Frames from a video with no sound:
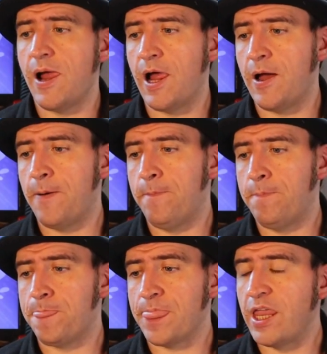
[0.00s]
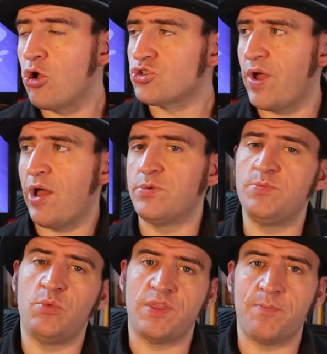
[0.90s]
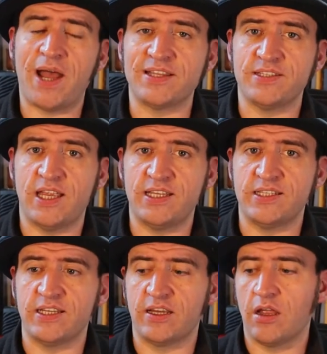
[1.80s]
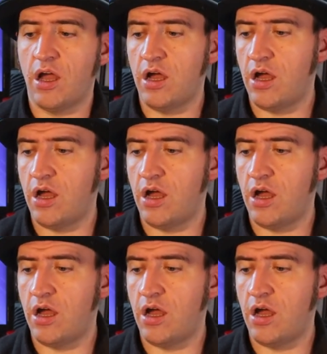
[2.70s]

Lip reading: He also helped me with the pattern editing.